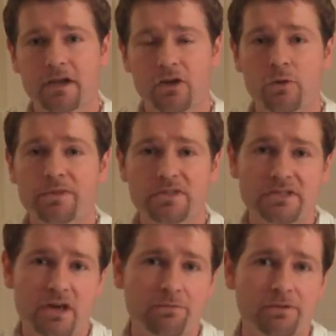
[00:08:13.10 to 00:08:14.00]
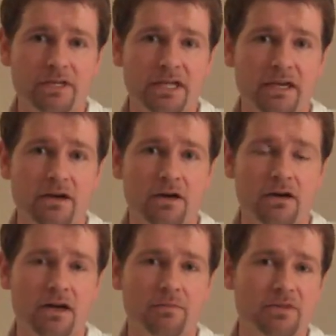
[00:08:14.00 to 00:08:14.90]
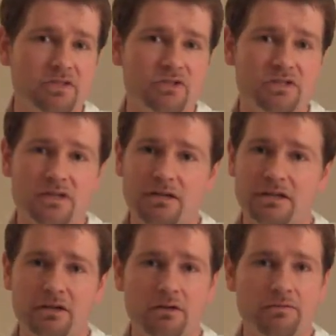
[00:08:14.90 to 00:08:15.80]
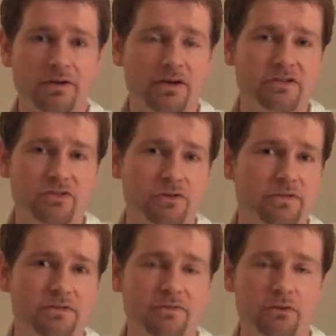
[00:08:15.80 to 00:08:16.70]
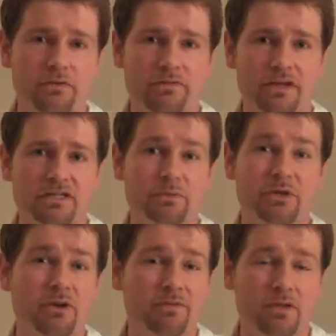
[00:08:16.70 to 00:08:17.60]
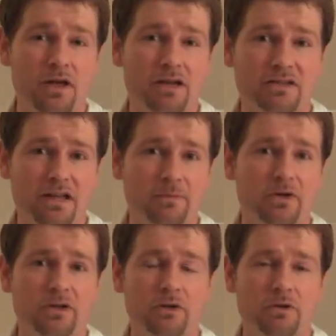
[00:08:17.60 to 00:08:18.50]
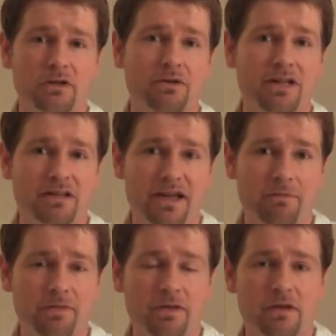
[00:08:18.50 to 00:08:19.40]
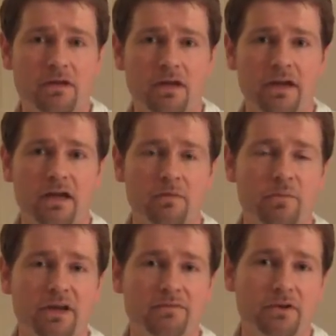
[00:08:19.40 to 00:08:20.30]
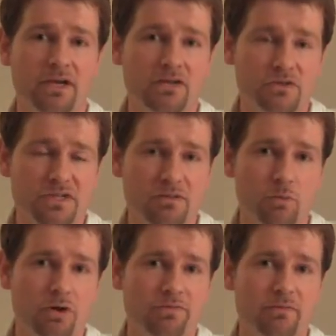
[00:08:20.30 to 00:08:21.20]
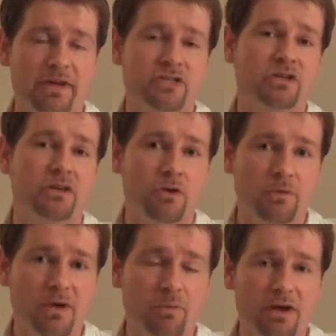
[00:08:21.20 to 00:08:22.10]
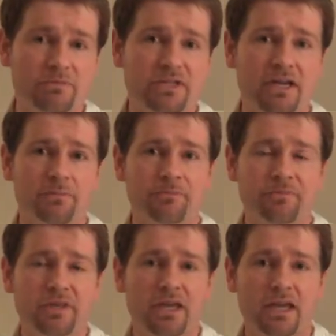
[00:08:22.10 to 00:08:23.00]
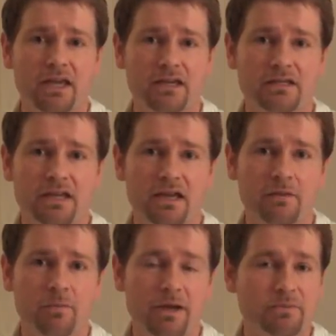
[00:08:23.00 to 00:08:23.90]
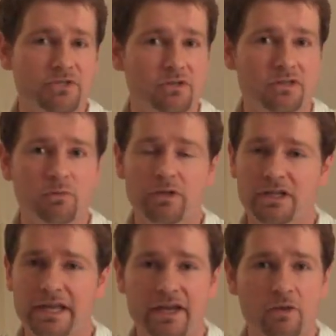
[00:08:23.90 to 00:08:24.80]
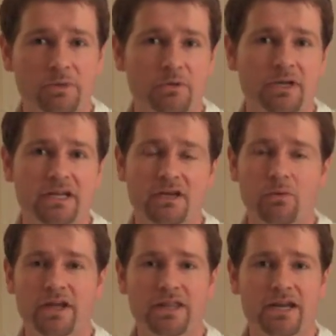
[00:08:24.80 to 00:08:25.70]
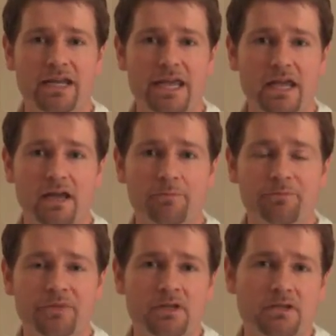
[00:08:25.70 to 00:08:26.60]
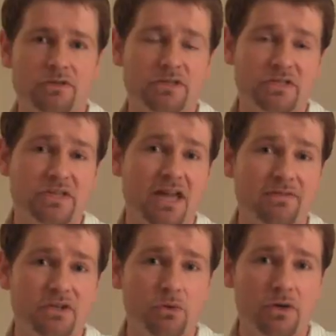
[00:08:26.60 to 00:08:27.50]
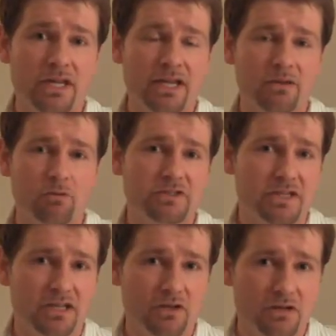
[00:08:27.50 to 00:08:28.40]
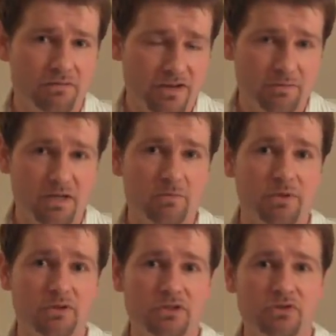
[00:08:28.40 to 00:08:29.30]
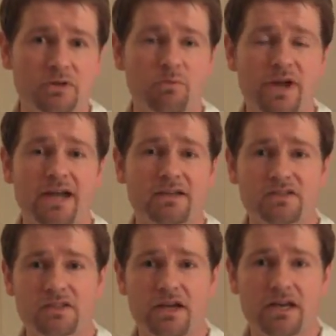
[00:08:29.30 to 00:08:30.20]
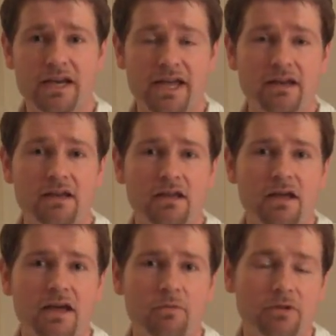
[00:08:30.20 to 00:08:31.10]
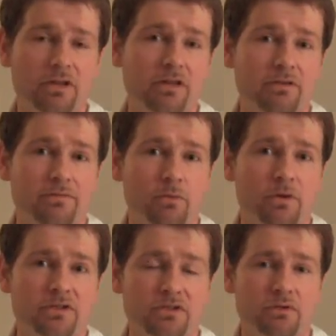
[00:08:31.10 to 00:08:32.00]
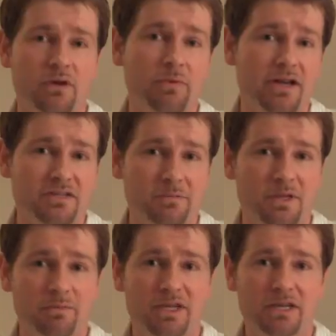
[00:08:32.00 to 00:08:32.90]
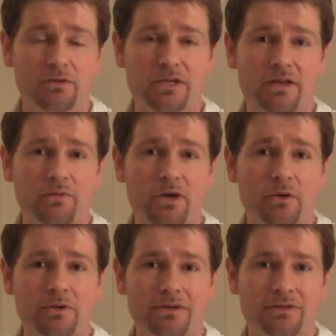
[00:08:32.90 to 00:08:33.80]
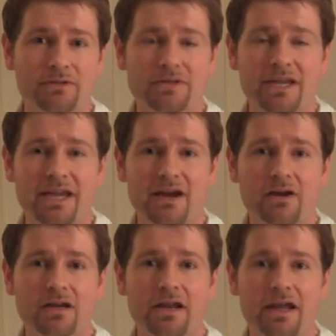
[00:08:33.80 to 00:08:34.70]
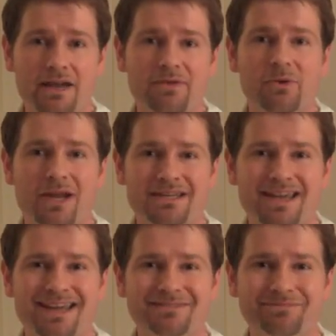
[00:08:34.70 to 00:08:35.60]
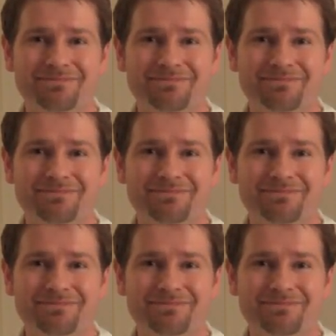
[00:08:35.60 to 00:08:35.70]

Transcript: I hope this is helpful to hear. This is just a very surface view of things. We don't have a lot of time here to go into great depth, but if you're interested in more information, go to my website, and I'm certainly willing to help you in any way that I can. So this is Kevin Doherty, and once again, you can find me at buildyourdreampractice.net. I really look forward to possibly meeting you down the road. You take care, and have a great day.